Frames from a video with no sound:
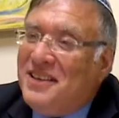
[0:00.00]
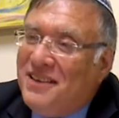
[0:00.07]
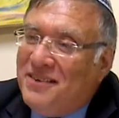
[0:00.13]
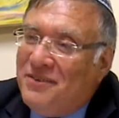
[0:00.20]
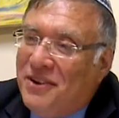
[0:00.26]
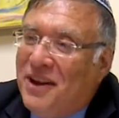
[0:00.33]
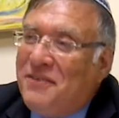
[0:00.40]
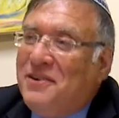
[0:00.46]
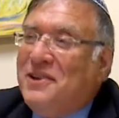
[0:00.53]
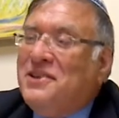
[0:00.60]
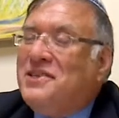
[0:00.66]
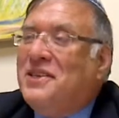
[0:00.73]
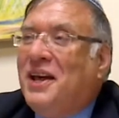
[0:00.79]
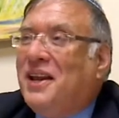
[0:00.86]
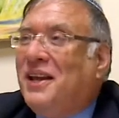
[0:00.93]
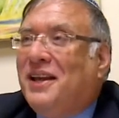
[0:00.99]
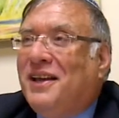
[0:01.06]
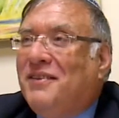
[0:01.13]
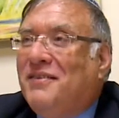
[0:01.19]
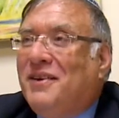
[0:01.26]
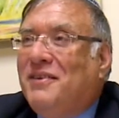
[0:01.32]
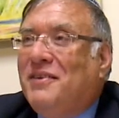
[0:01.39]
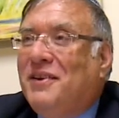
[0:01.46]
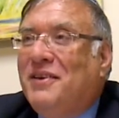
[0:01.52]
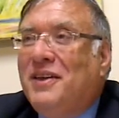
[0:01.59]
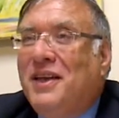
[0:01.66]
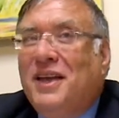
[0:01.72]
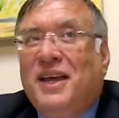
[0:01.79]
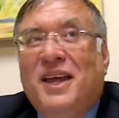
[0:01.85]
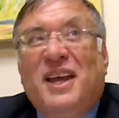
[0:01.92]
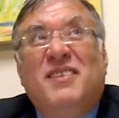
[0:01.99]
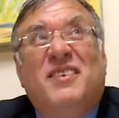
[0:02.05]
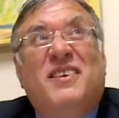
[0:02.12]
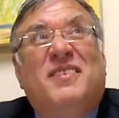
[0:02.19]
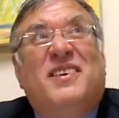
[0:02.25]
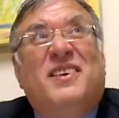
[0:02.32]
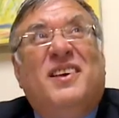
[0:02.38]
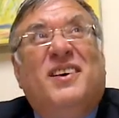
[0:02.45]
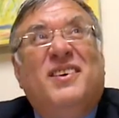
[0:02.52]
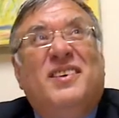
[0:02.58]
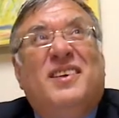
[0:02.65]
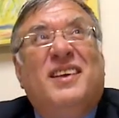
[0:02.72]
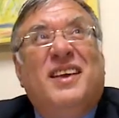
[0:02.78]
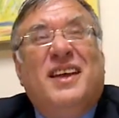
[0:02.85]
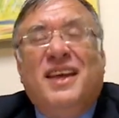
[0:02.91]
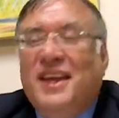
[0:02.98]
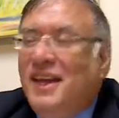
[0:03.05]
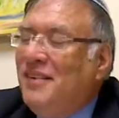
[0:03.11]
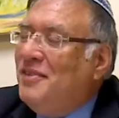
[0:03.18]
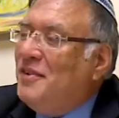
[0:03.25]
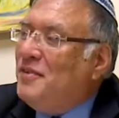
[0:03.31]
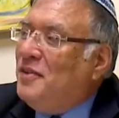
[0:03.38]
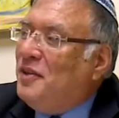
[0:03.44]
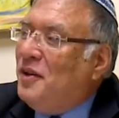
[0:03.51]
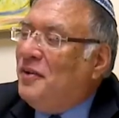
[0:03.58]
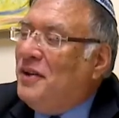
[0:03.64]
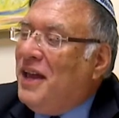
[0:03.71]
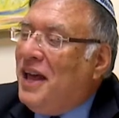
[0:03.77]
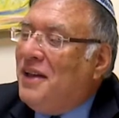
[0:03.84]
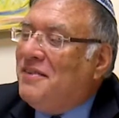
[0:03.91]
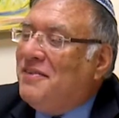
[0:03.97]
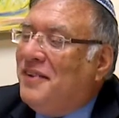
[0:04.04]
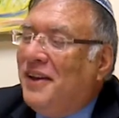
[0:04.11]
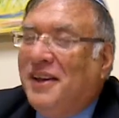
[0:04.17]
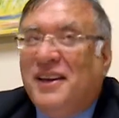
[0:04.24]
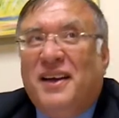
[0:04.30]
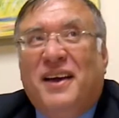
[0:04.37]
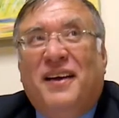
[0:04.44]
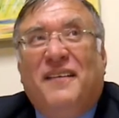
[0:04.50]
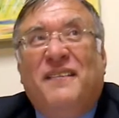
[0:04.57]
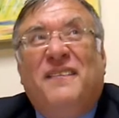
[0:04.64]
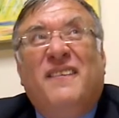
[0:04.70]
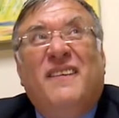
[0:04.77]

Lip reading: whatever you're studying, even if you don't have a